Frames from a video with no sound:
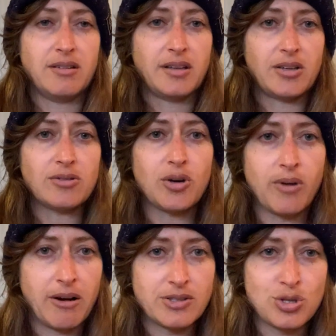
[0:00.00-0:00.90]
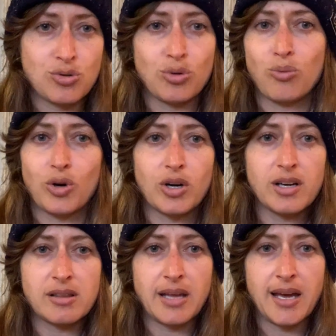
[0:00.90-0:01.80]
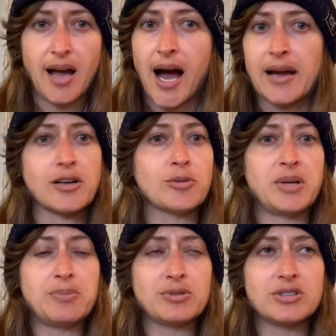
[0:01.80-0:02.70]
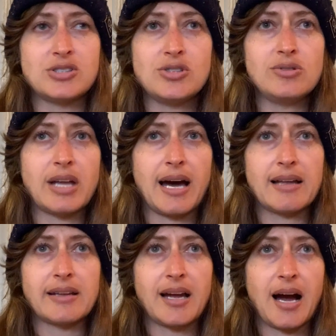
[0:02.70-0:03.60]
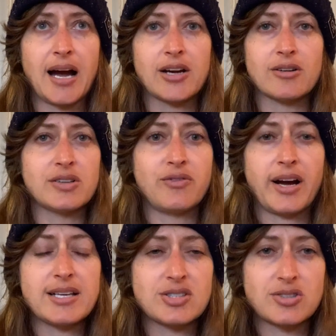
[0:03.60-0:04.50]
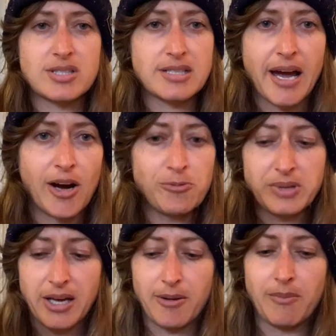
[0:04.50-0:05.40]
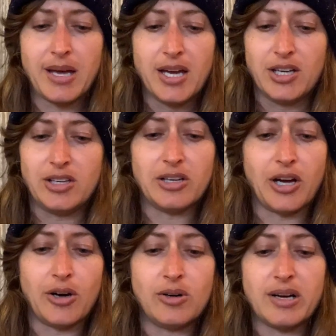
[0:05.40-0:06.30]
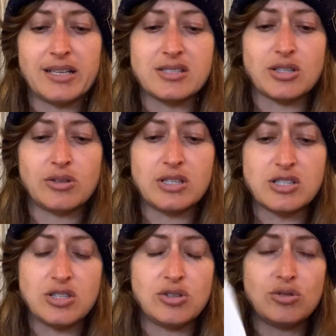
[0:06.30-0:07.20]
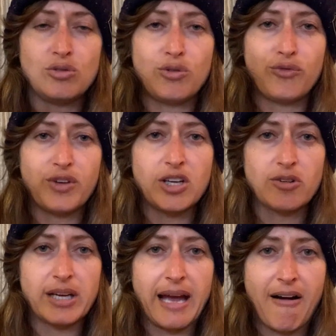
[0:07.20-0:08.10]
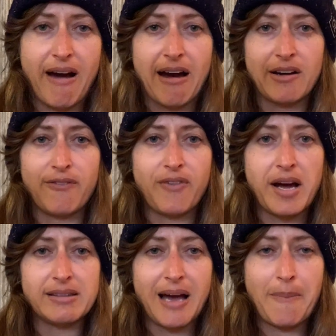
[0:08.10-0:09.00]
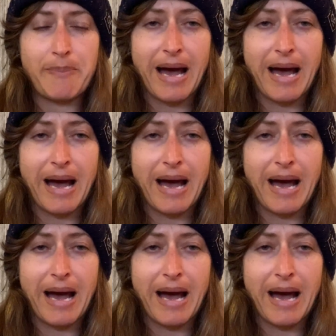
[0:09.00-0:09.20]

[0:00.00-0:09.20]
they don't go out and do the work they hire people to do that they hire advisors to help them you know and so it's you figuring out how to find that